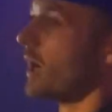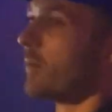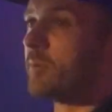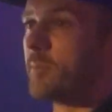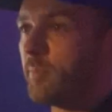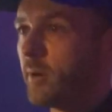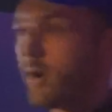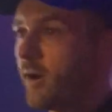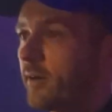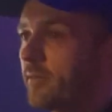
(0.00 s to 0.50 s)
up a
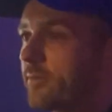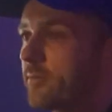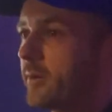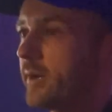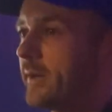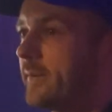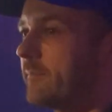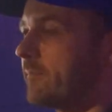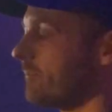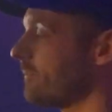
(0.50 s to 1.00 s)
pathway.
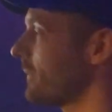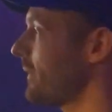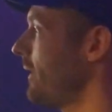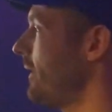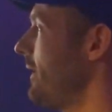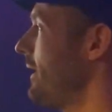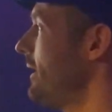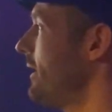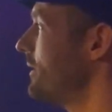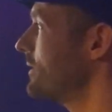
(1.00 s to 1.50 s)

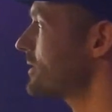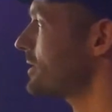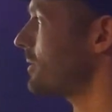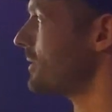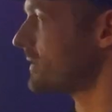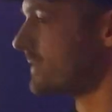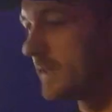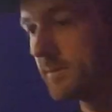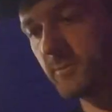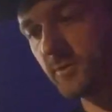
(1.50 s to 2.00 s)
So it
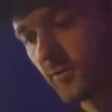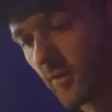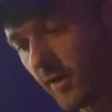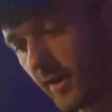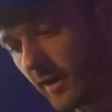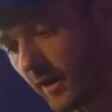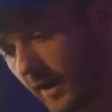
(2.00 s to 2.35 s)
seems very